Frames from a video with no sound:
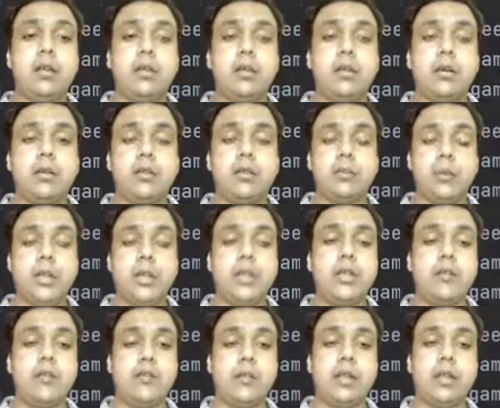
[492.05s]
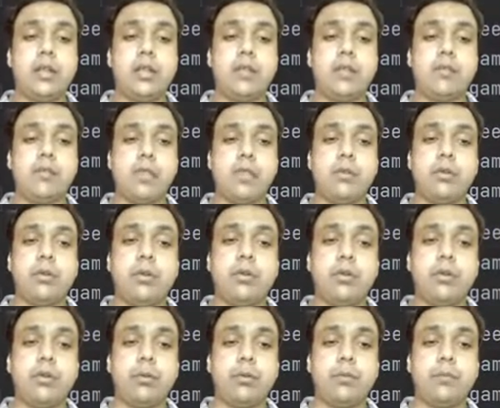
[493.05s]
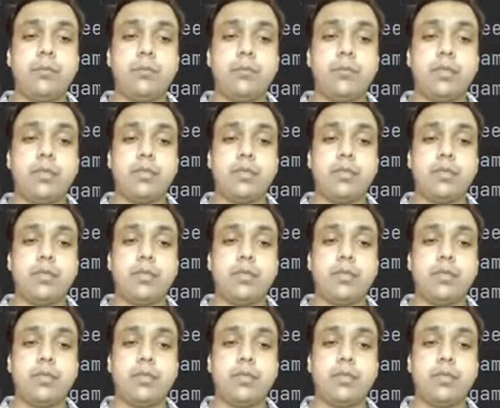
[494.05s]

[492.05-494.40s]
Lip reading: the value of running is equal to true.